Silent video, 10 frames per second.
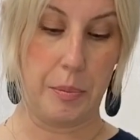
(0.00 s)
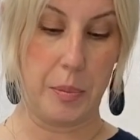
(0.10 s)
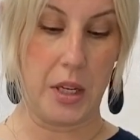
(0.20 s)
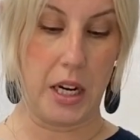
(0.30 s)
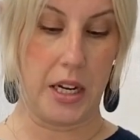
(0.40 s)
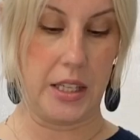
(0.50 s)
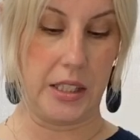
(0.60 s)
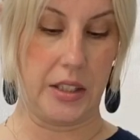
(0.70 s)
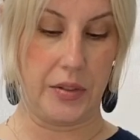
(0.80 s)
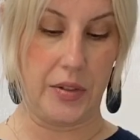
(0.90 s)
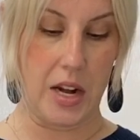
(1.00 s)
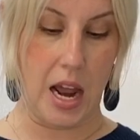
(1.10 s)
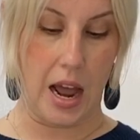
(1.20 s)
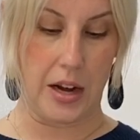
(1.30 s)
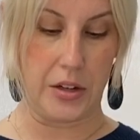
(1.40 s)
because if
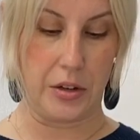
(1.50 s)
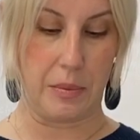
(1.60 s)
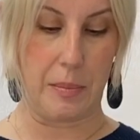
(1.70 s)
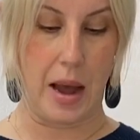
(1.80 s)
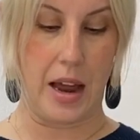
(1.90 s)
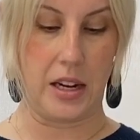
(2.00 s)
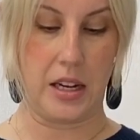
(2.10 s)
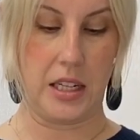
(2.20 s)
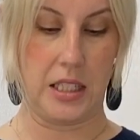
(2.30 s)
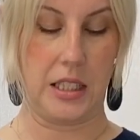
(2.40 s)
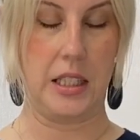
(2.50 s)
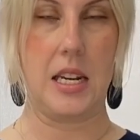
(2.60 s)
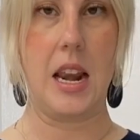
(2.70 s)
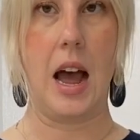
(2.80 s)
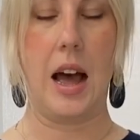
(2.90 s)
not, your body does
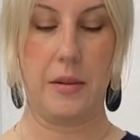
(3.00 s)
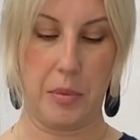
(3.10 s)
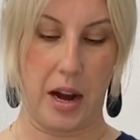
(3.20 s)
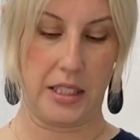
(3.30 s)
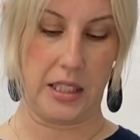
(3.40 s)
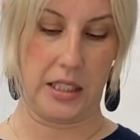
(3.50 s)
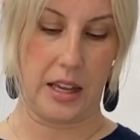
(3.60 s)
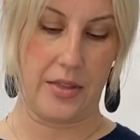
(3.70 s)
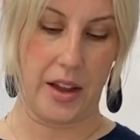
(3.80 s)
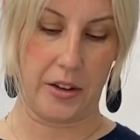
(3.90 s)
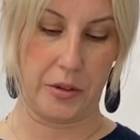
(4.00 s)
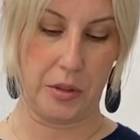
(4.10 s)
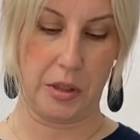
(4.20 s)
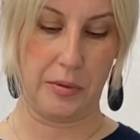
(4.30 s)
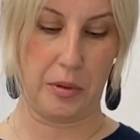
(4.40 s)
not process it, and that
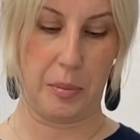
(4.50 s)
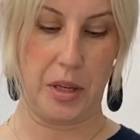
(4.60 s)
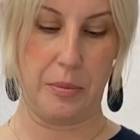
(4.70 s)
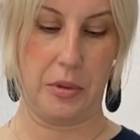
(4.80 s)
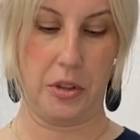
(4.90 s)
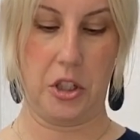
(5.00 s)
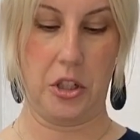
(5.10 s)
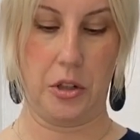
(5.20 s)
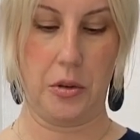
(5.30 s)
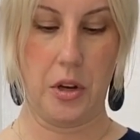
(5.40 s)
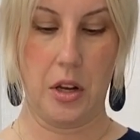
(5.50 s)
goes for people too.